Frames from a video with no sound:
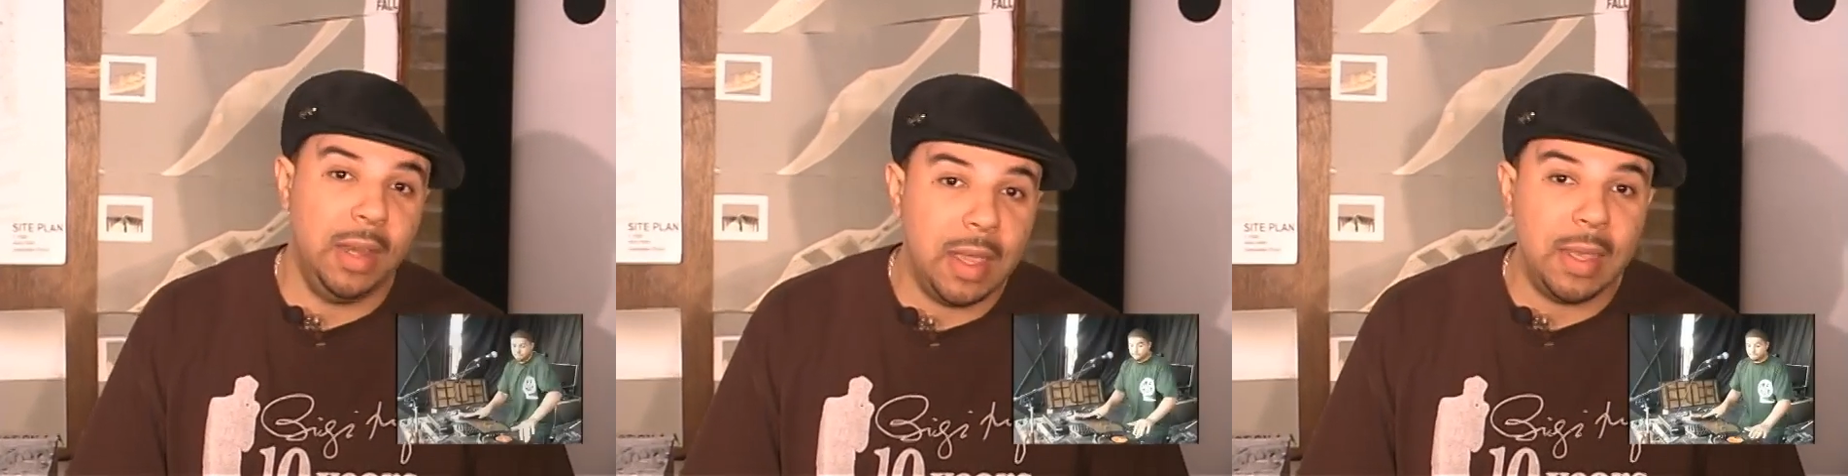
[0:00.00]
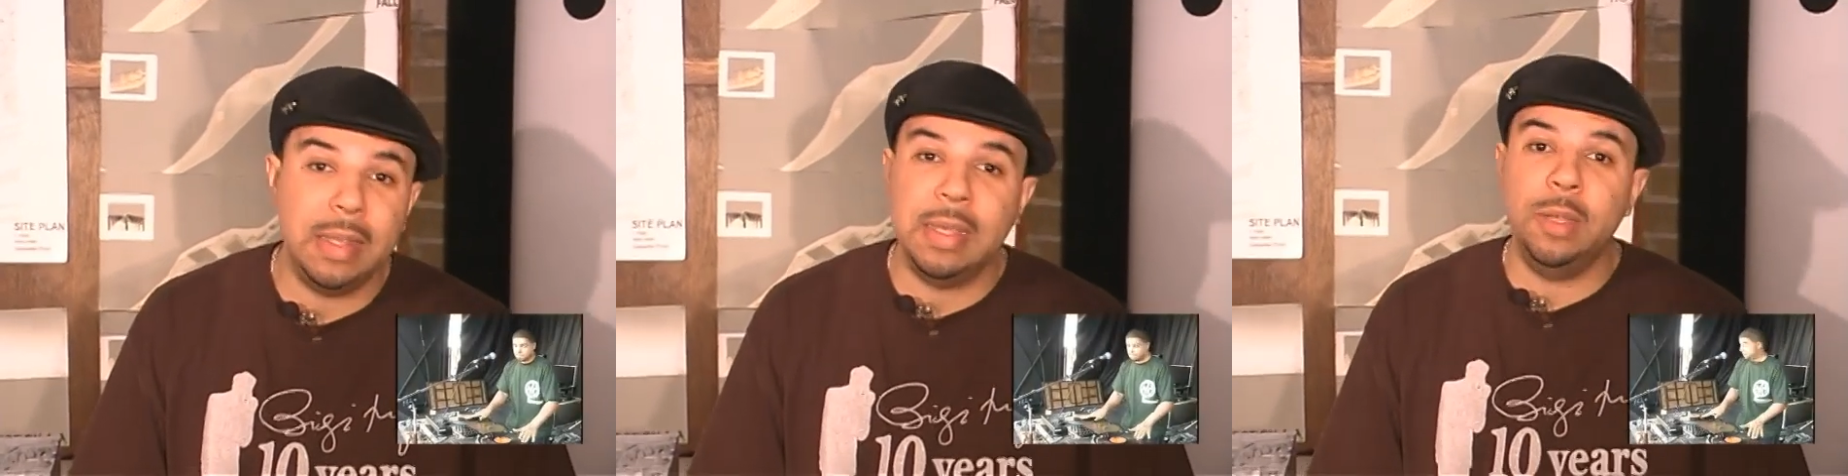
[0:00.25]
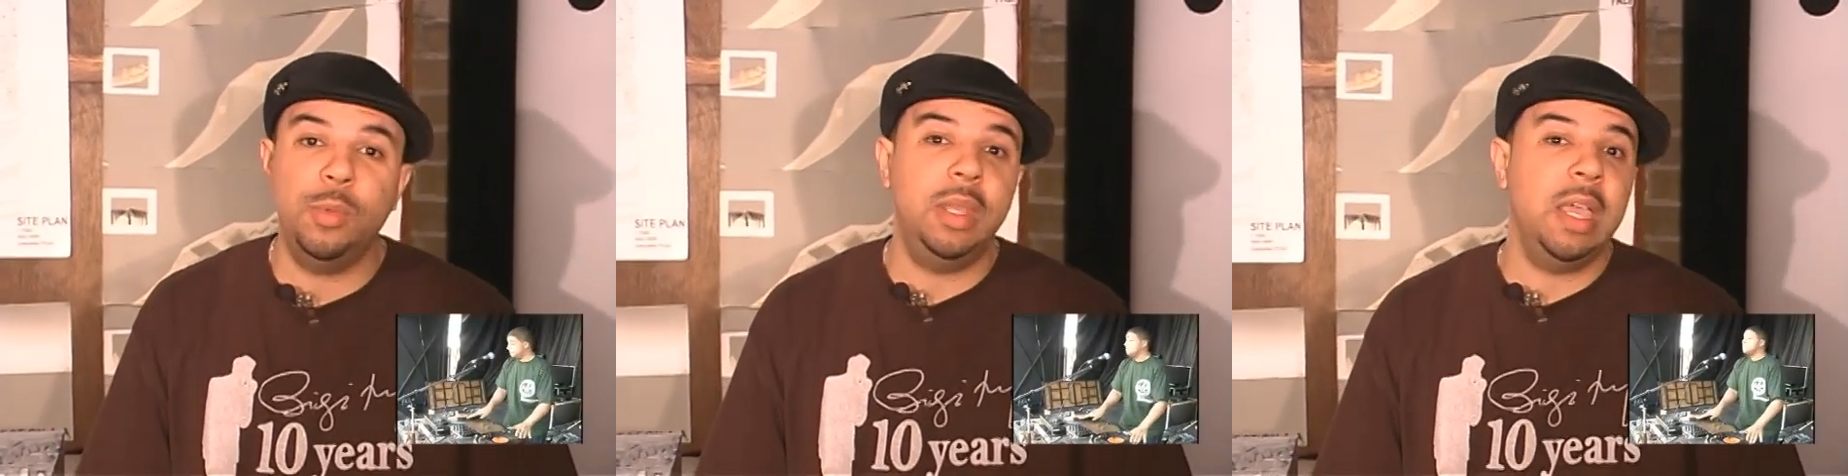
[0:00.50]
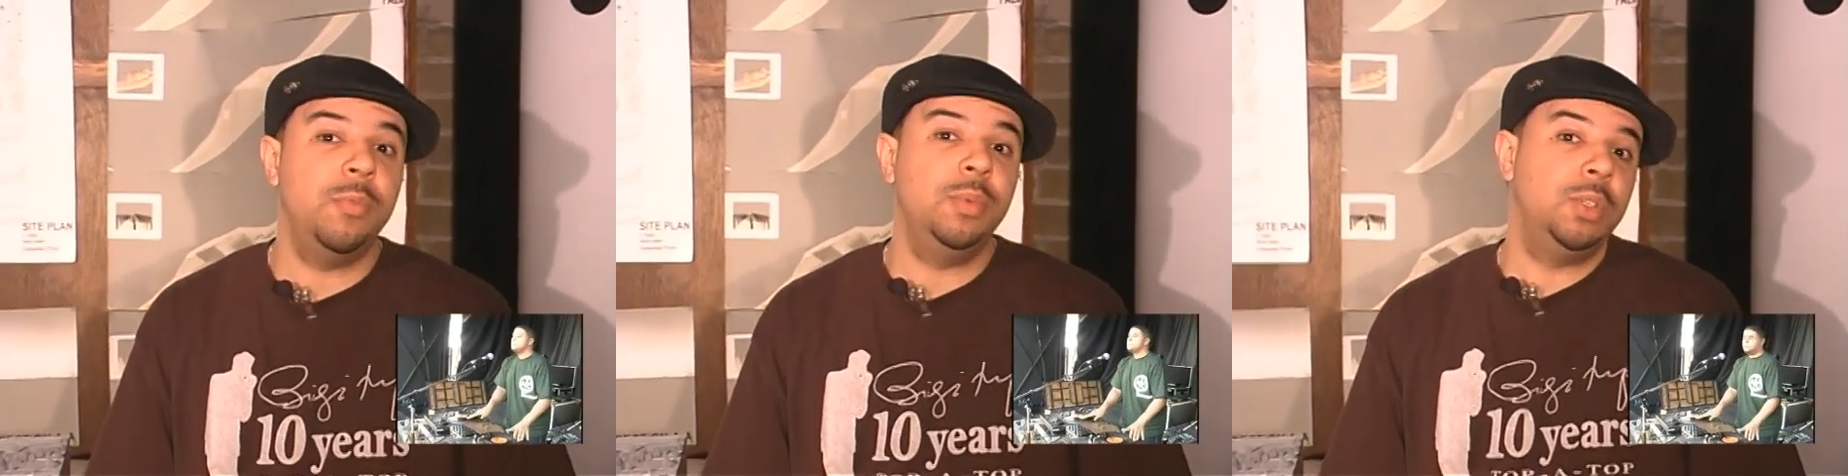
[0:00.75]
night and didn't
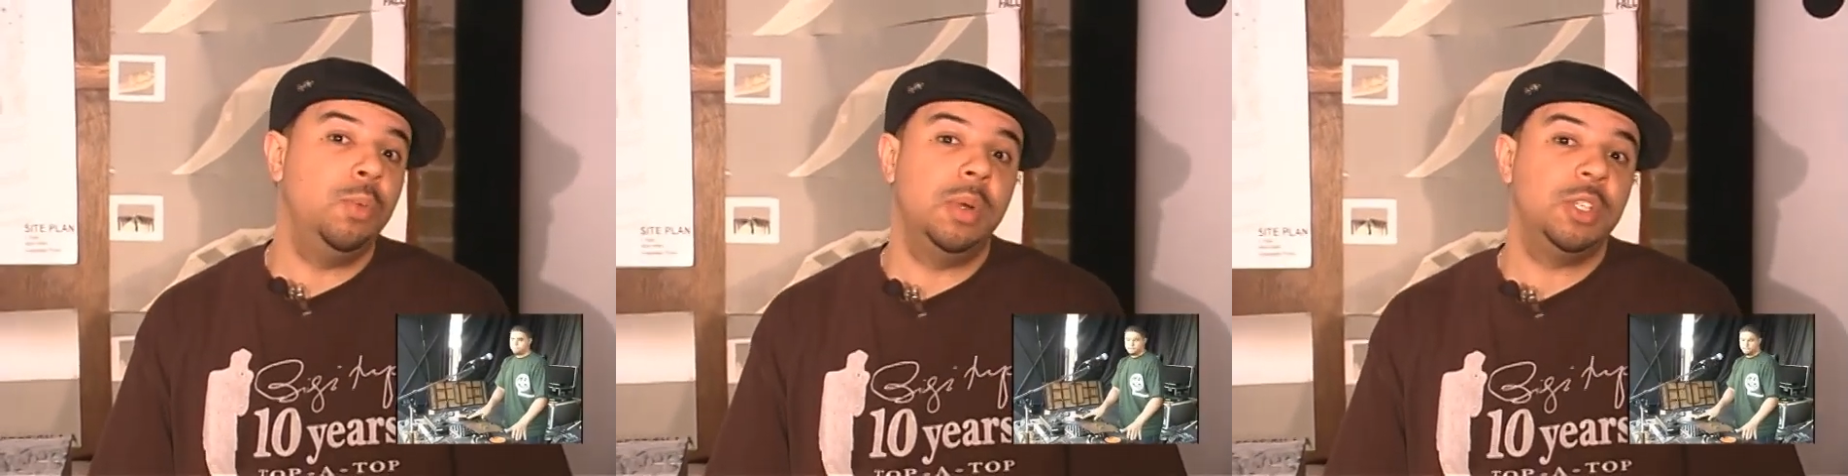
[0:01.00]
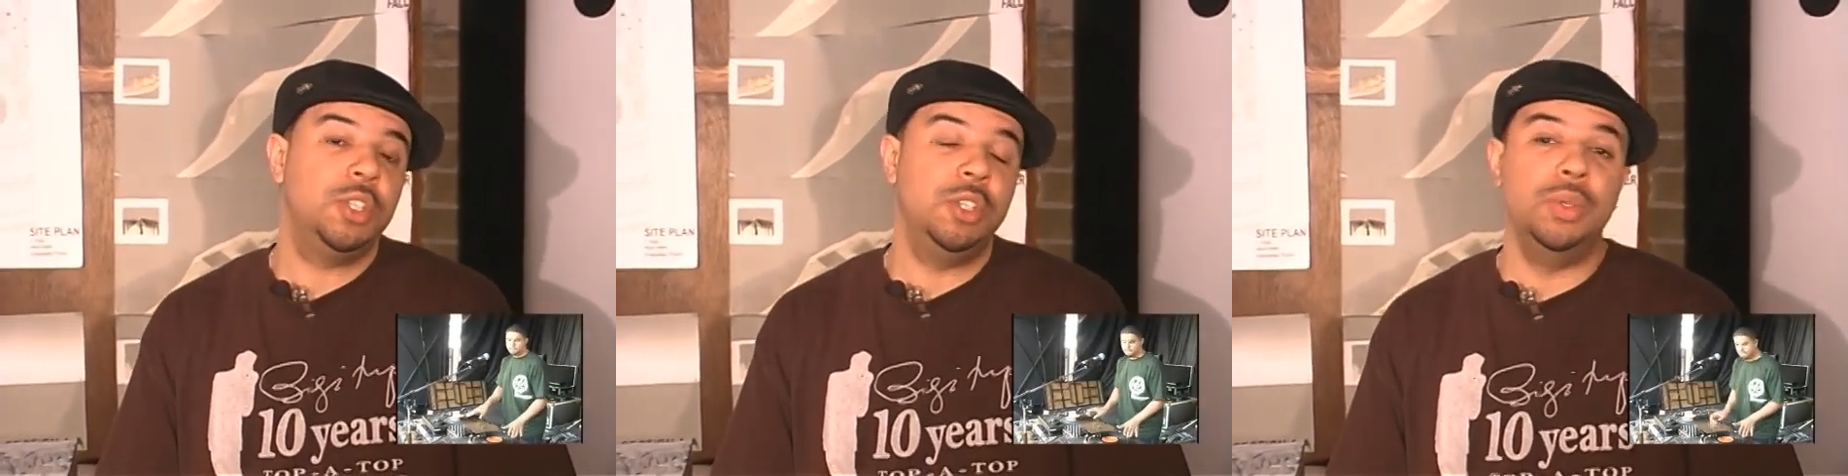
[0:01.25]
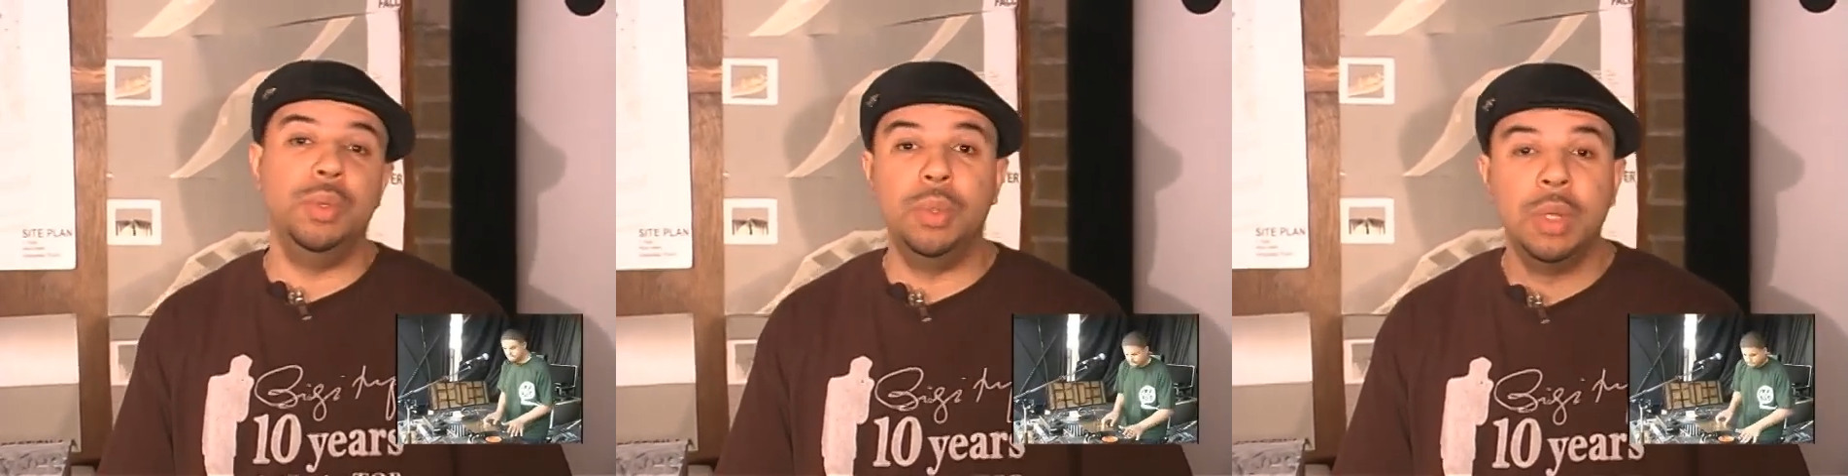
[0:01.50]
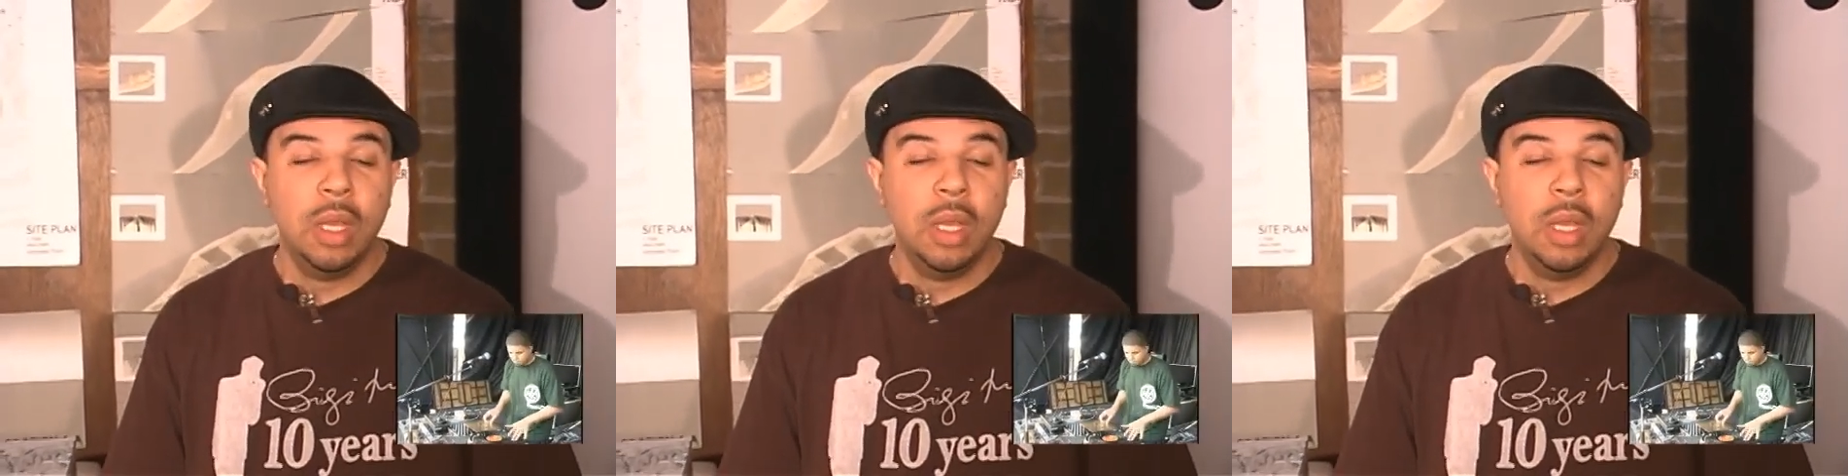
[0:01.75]
really have too much to do.